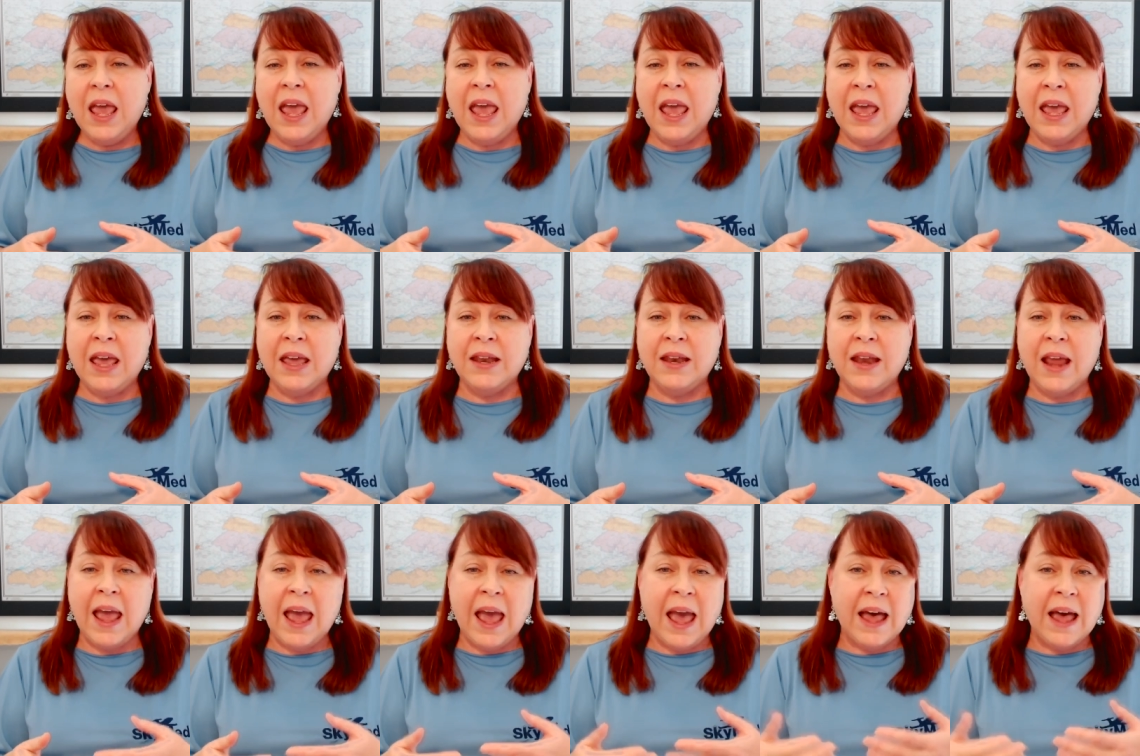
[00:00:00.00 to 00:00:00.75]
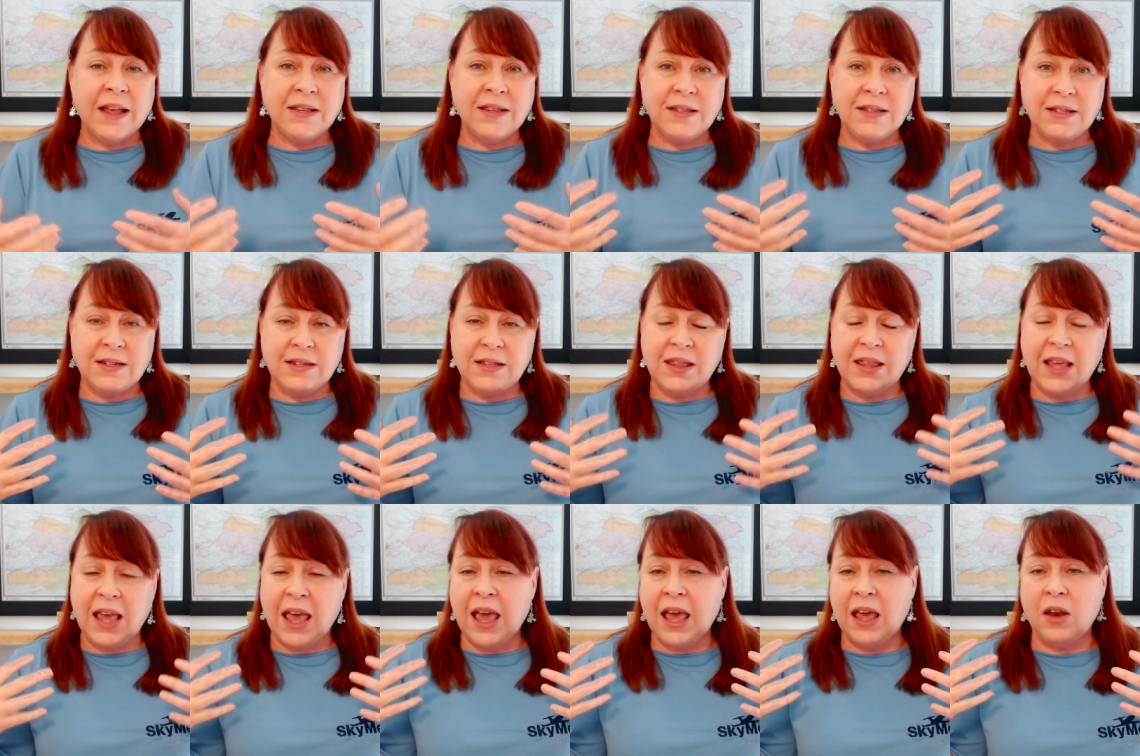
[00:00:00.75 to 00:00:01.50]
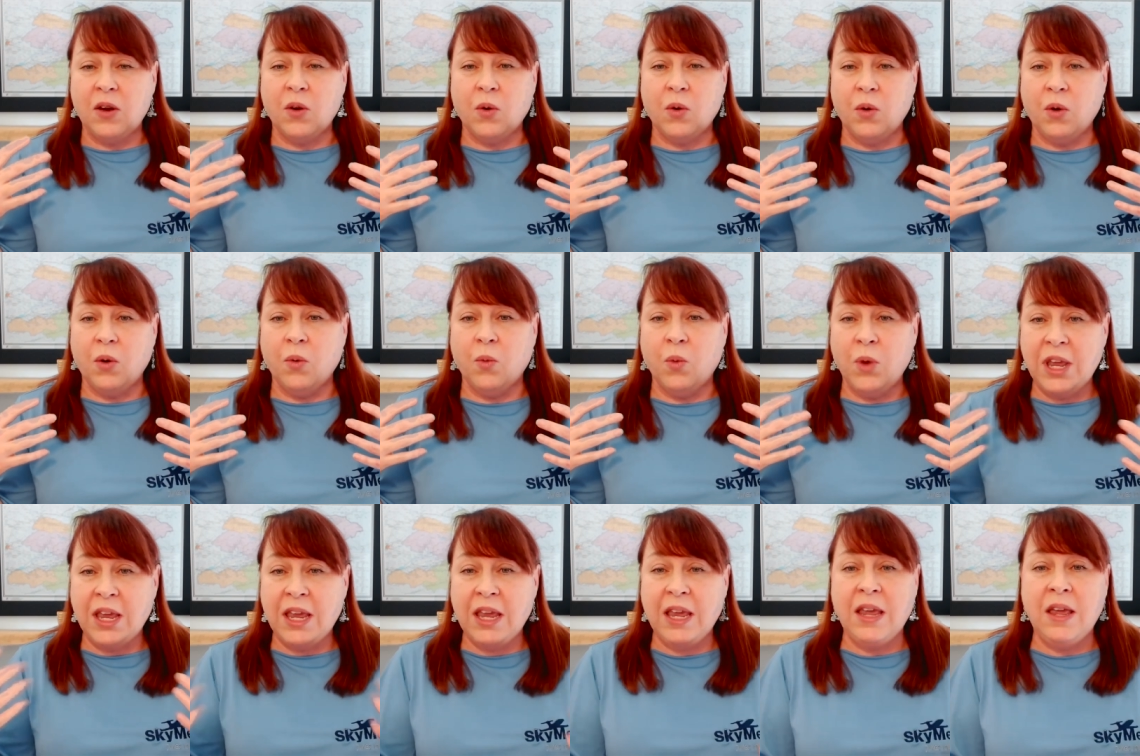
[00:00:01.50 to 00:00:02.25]
and asked that
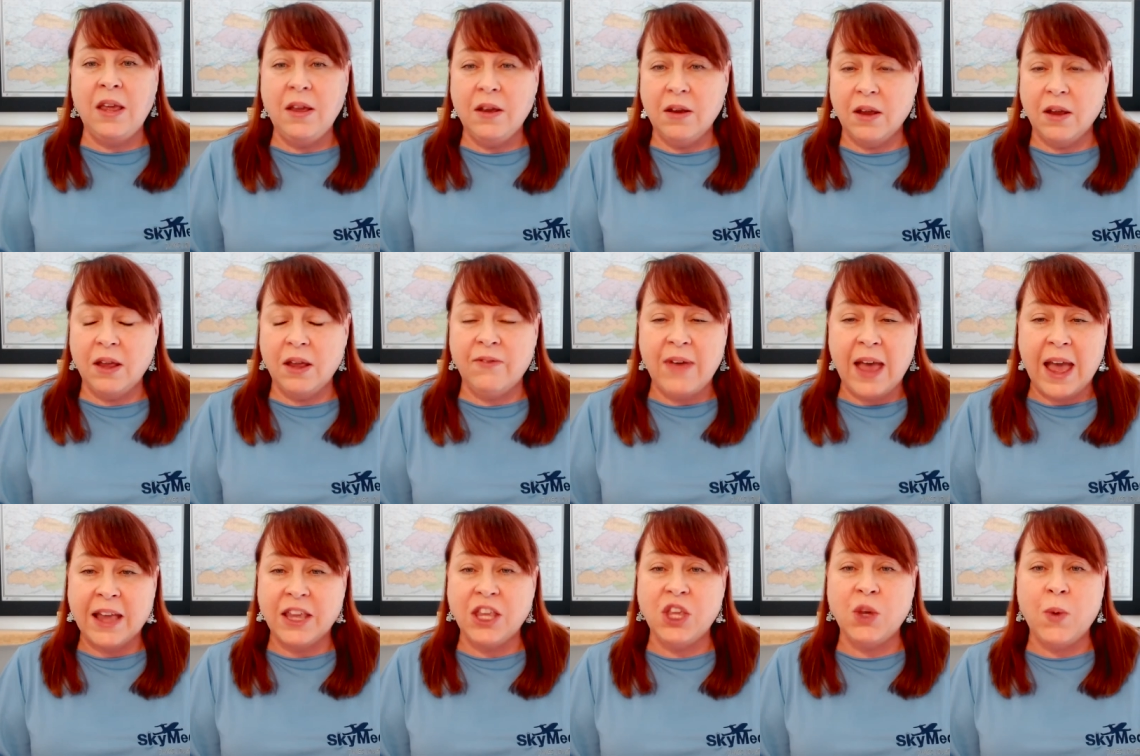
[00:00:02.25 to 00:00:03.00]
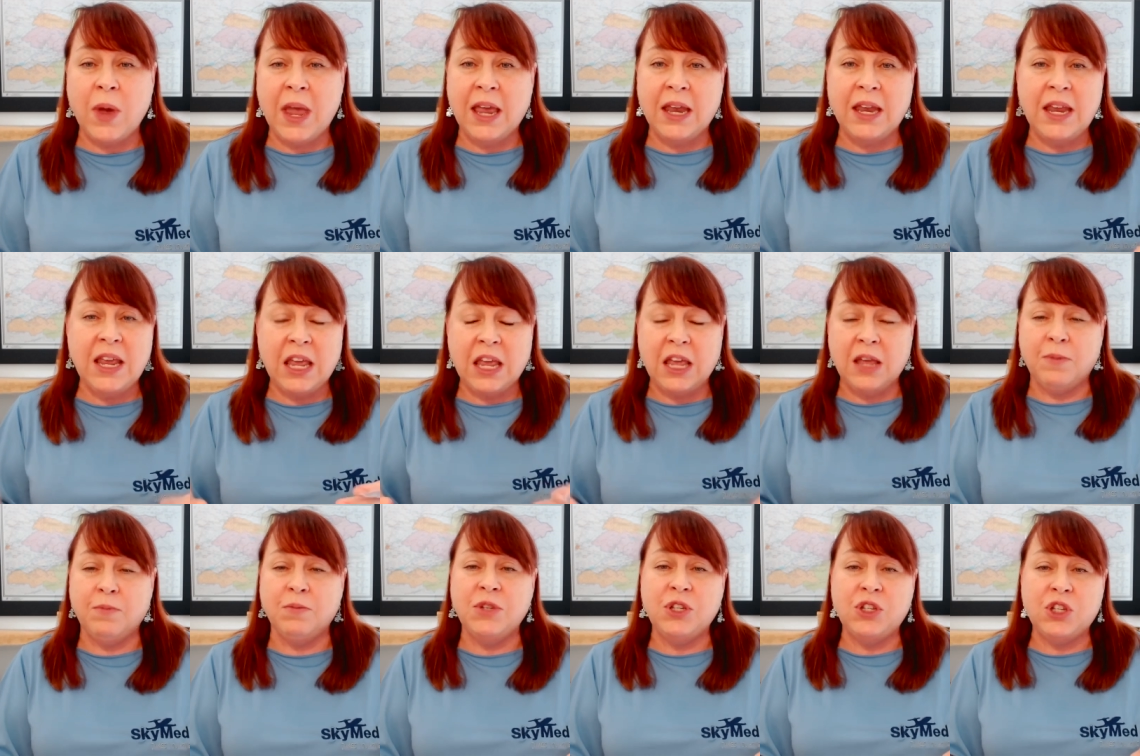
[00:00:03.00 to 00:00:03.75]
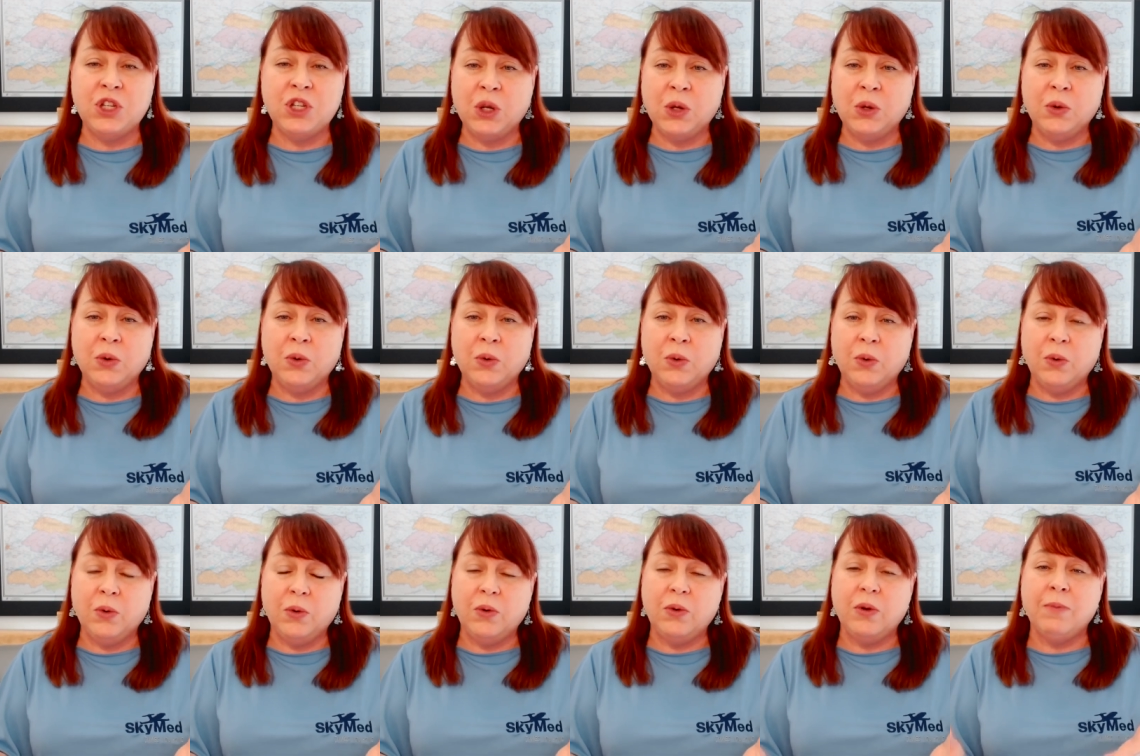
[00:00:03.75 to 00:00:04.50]
we evacuate him
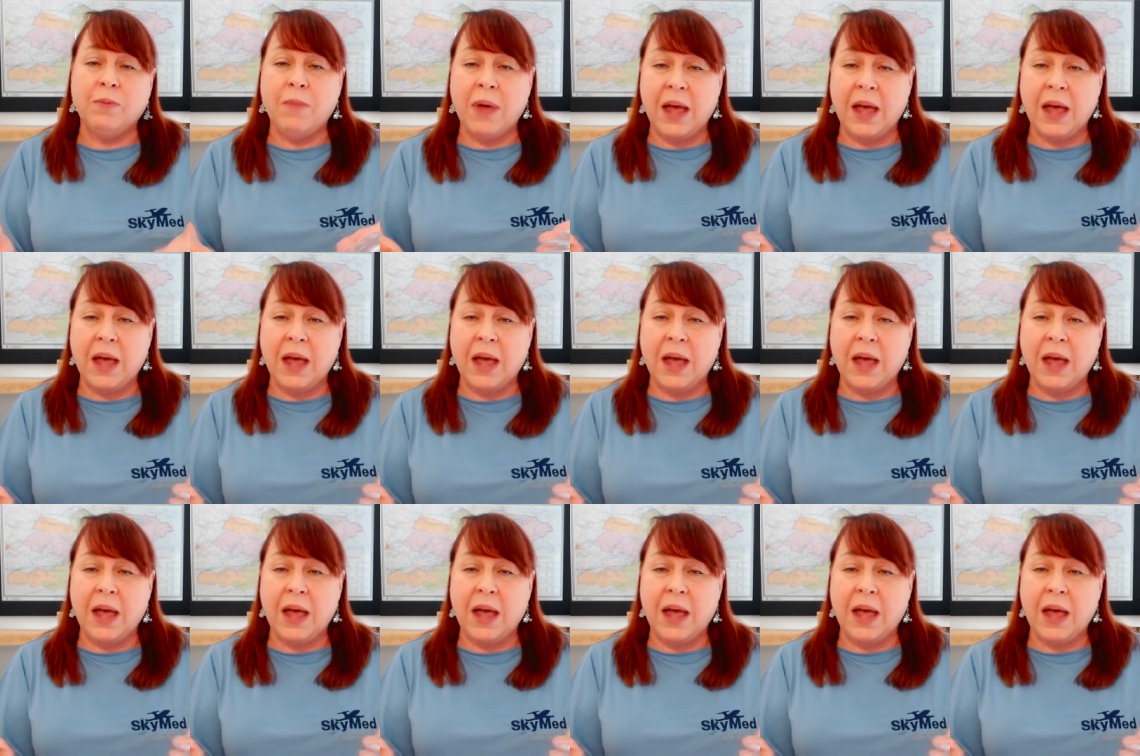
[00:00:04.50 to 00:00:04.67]
to